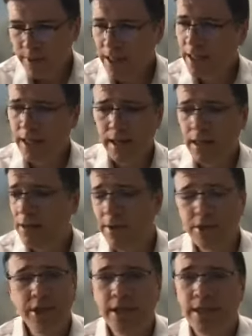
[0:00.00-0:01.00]
In the in the
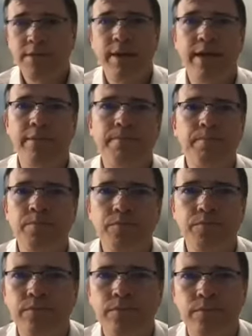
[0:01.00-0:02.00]
Mishnah, it doesn't matter
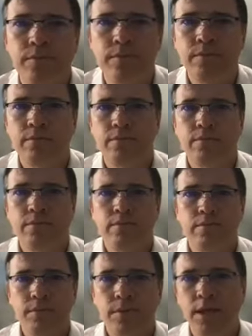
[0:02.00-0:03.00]
okay.
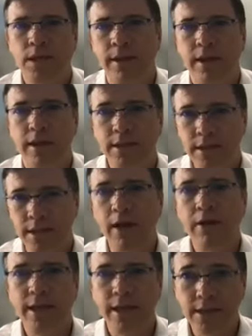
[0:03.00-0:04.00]
It doesn't matter. It's
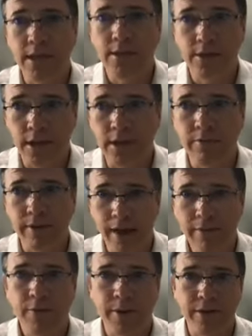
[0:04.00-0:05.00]
nowadays that, that we
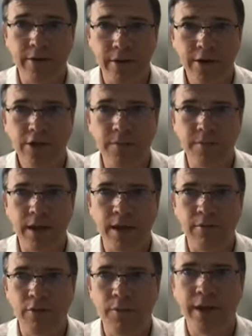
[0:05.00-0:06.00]
have Rabbeinu Gershon that
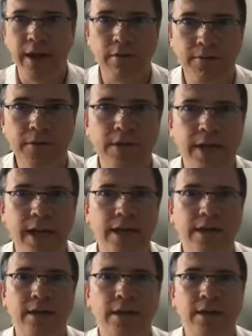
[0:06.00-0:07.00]
a woman can refuse a get.